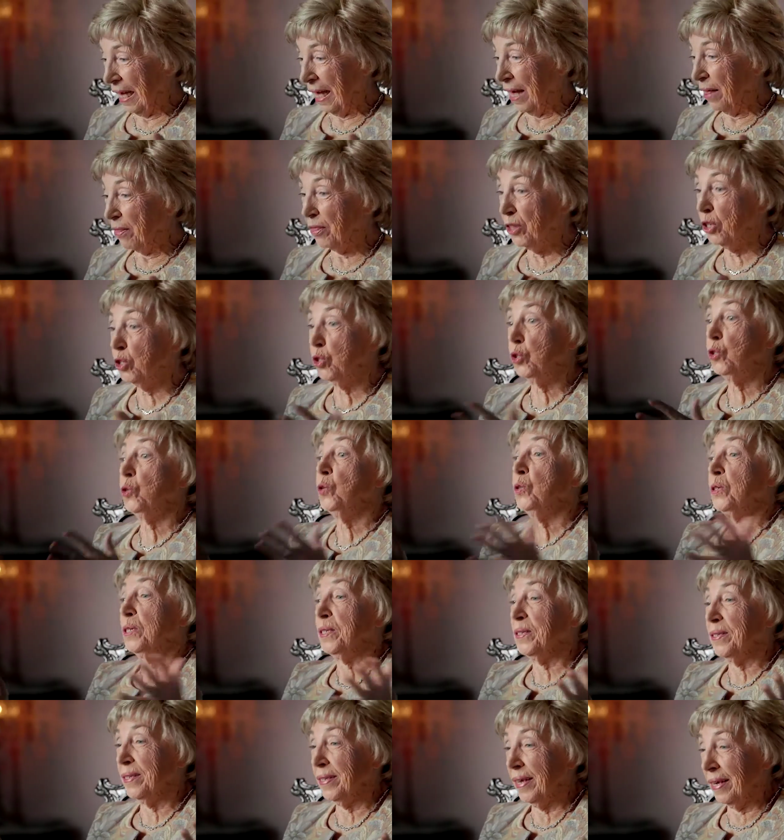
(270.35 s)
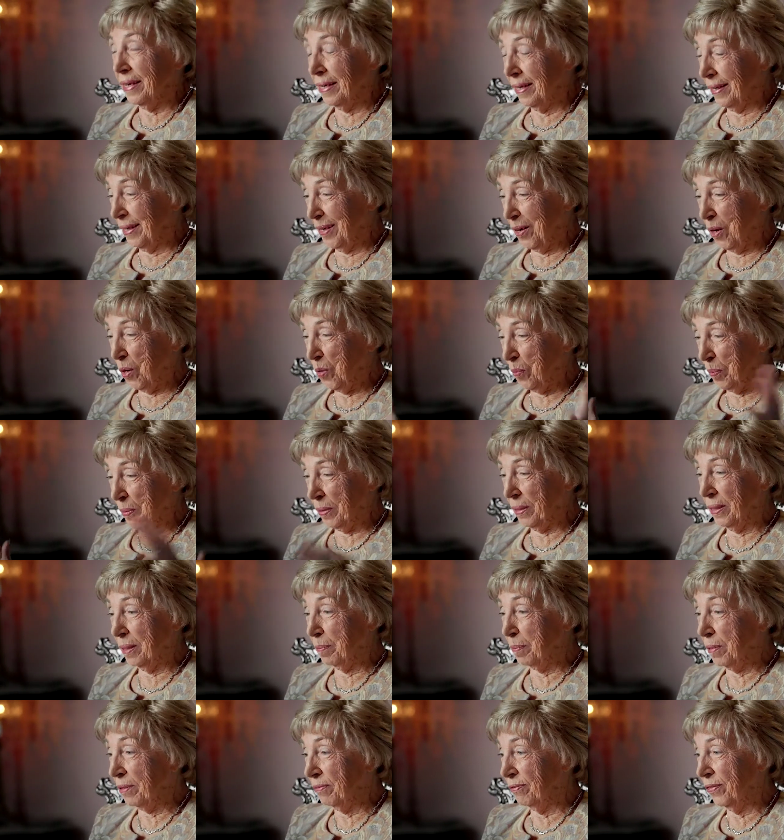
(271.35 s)
The door was suddenly opened to
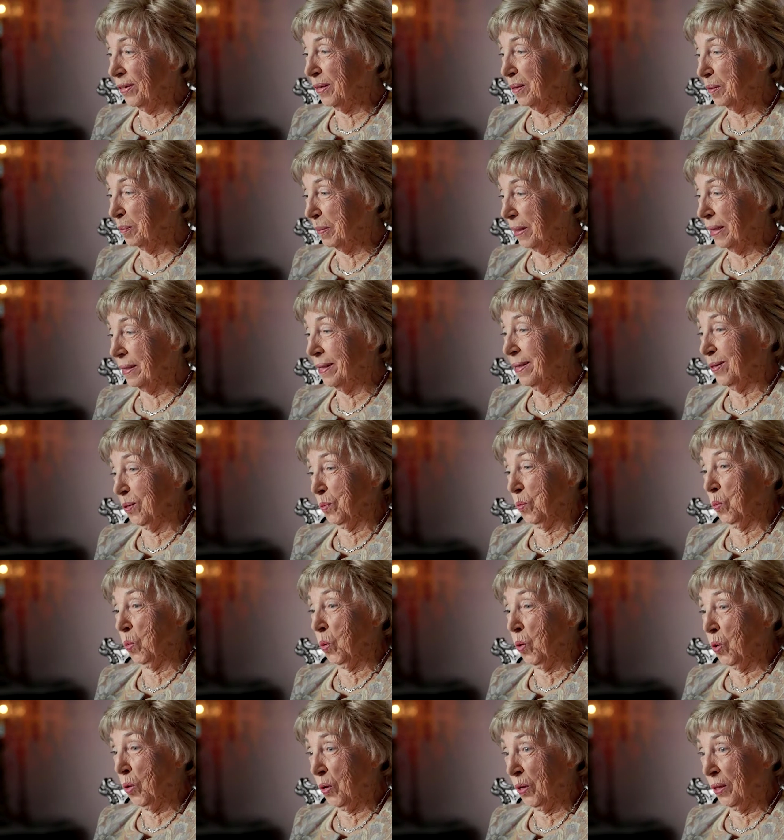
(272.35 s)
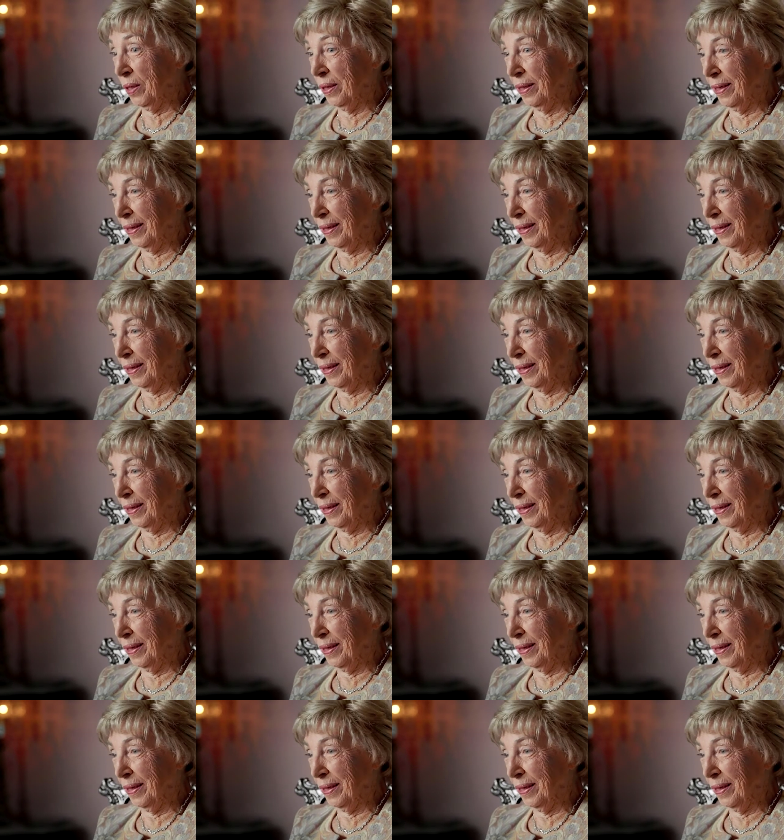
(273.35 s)
be filled by this wall